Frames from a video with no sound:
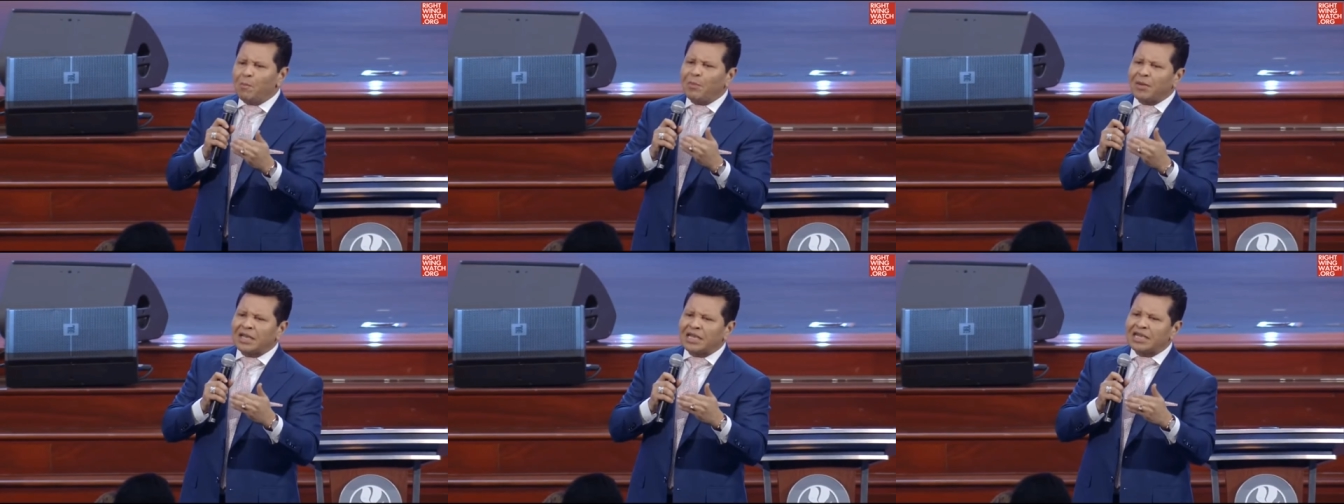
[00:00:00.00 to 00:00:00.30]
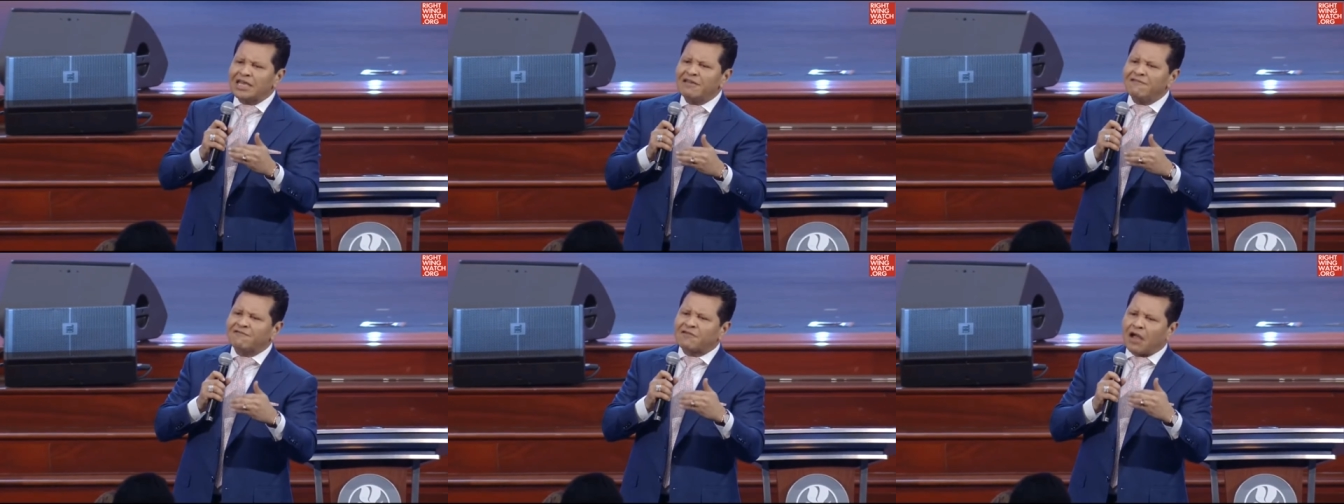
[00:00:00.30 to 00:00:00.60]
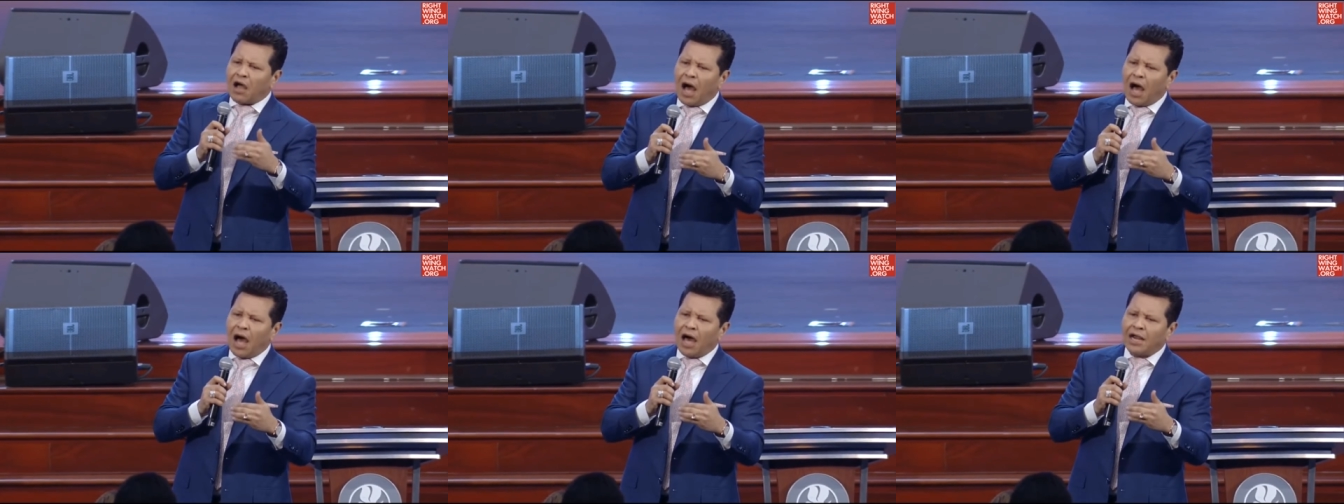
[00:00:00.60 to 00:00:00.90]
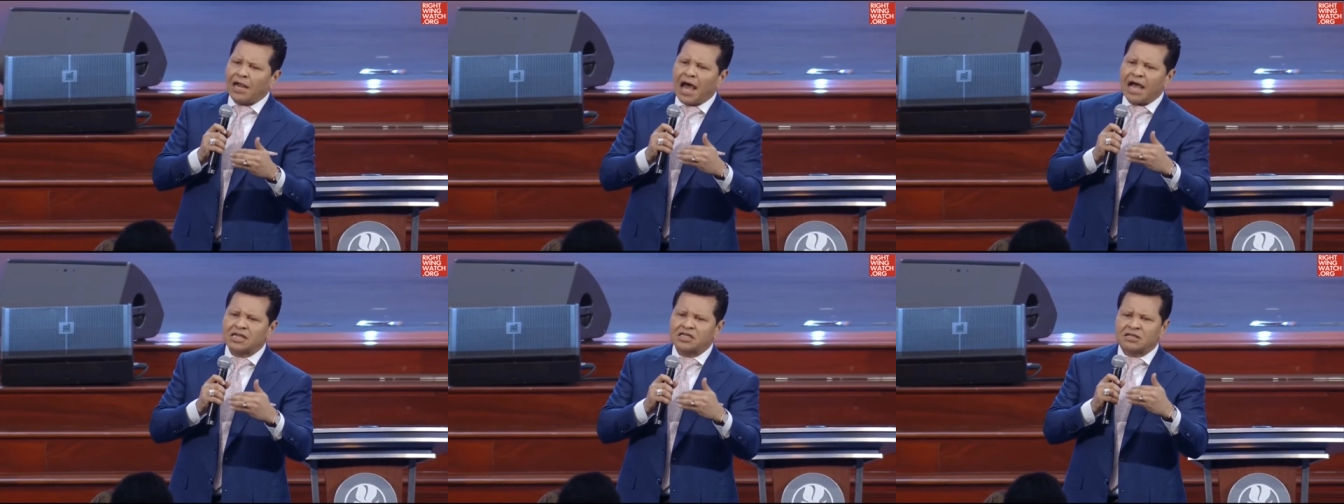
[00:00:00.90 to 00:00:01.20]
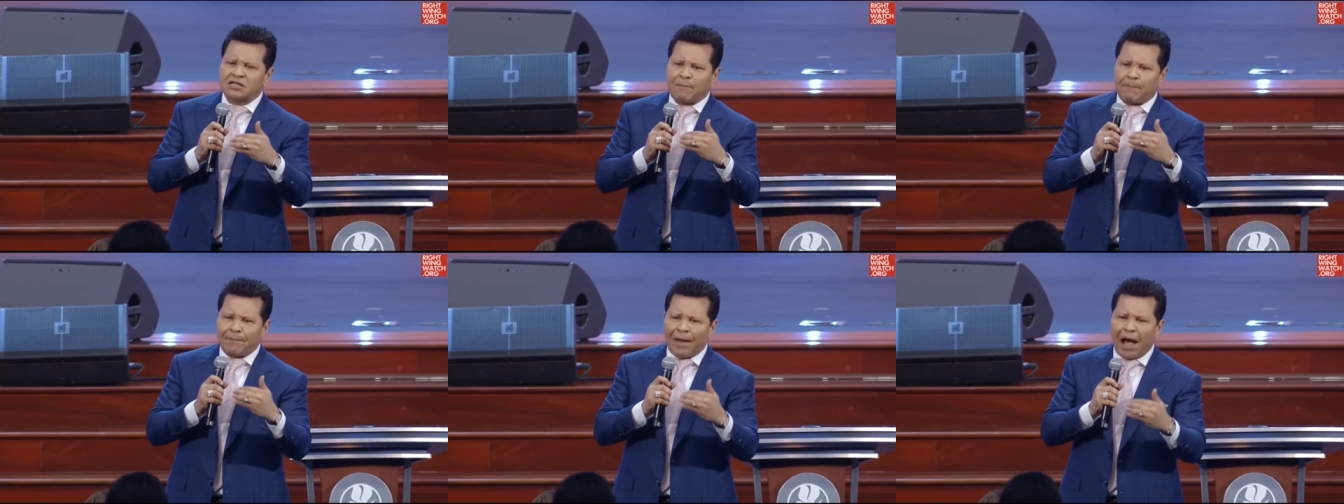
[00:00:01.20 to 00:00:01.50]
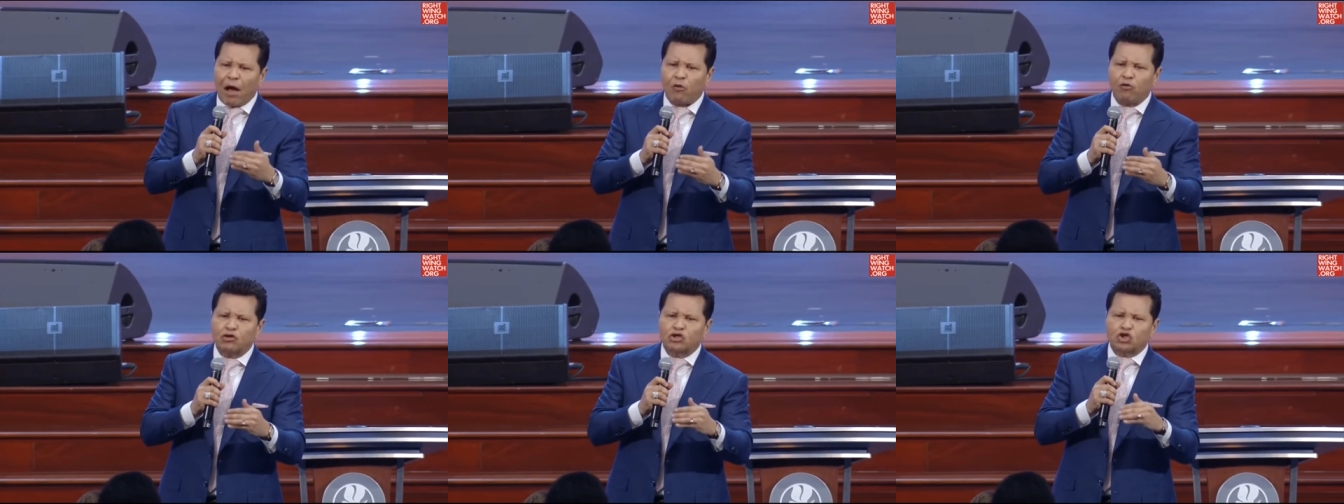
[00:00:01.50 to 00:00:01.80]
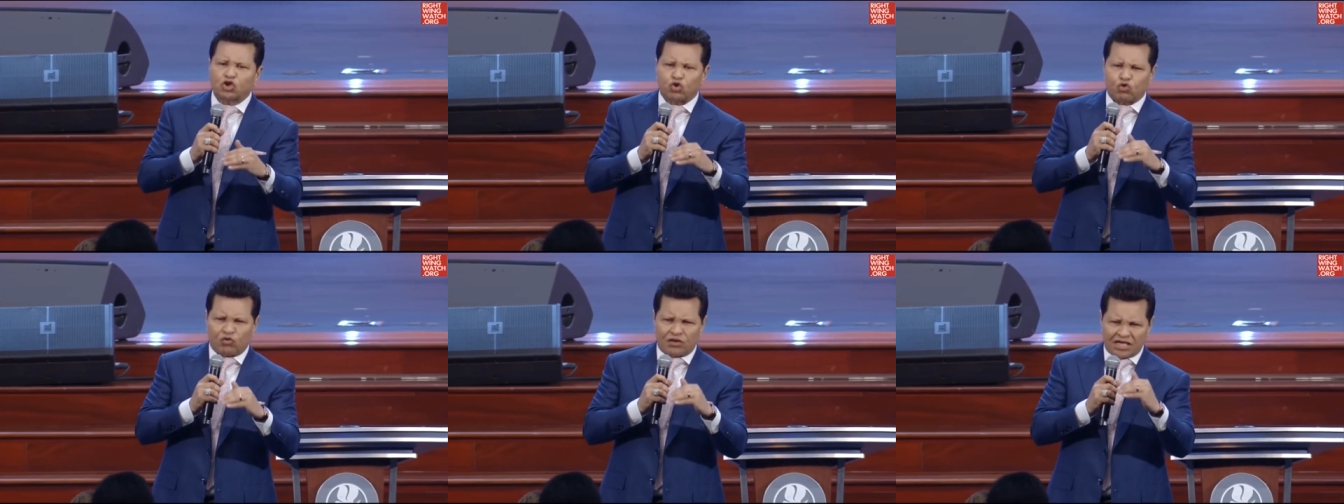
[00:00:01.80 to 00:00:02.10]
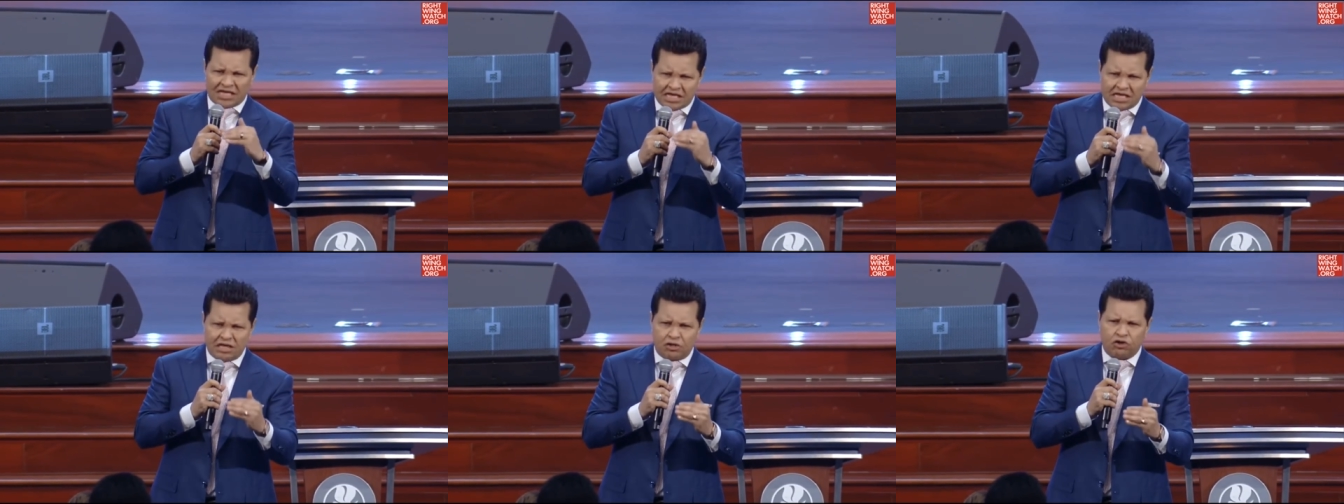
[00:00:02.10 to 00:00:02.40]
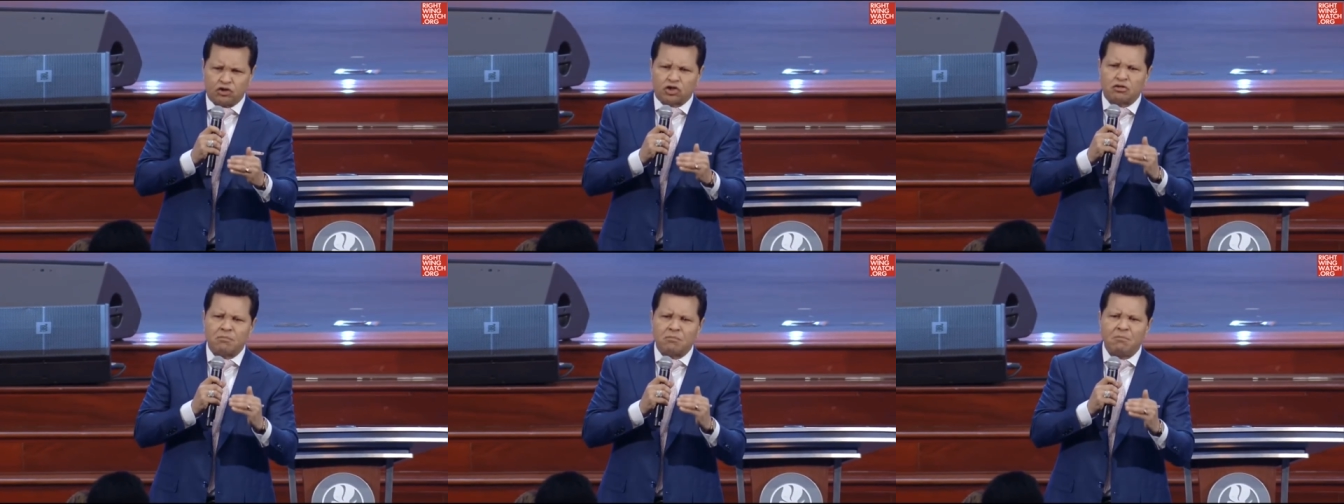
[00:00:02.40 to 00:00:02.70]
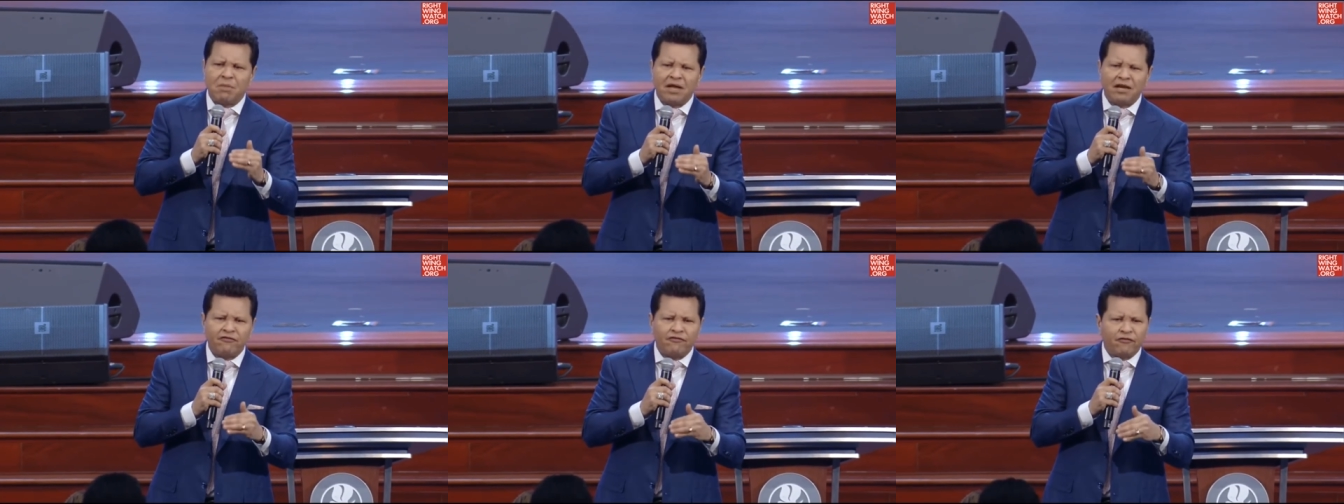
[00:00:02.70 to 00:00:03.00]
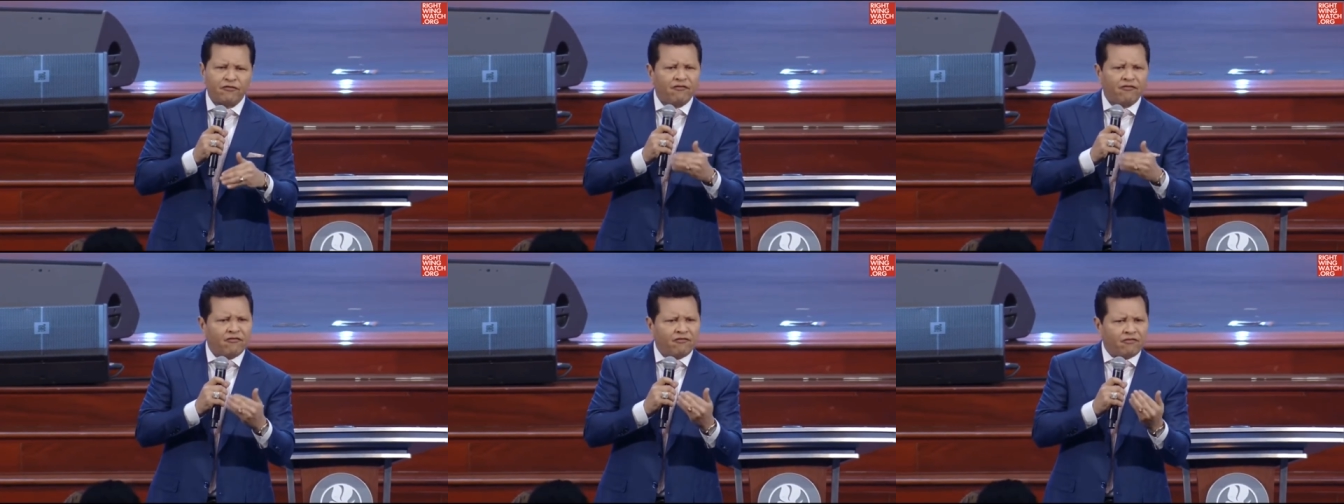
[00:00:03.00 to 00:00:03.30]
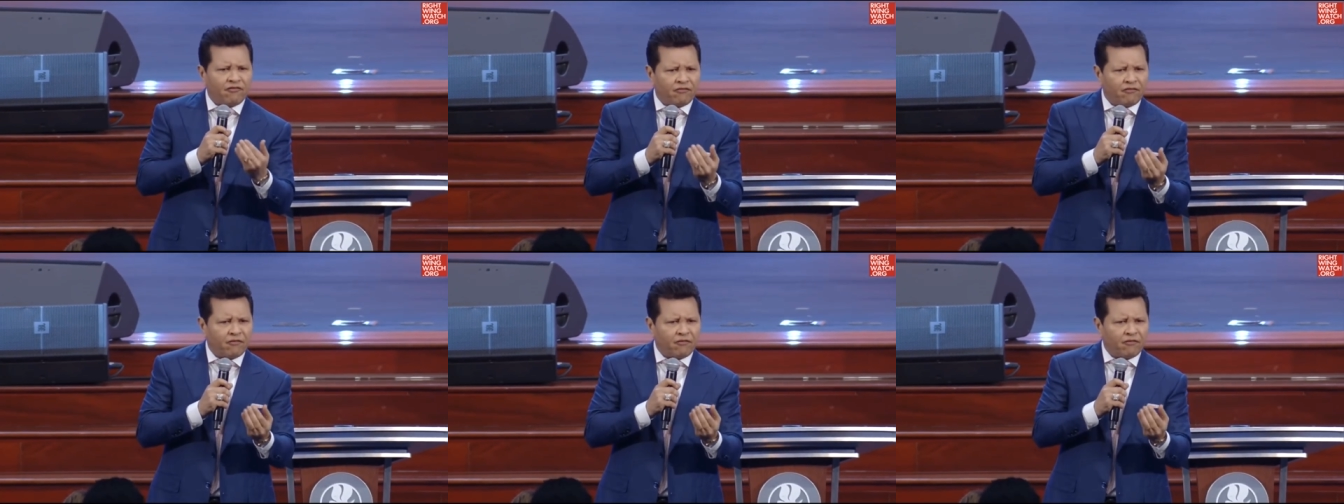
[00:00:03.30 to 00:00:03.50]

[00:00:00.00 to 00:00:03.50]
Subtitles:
believe God has the power to heal somebody from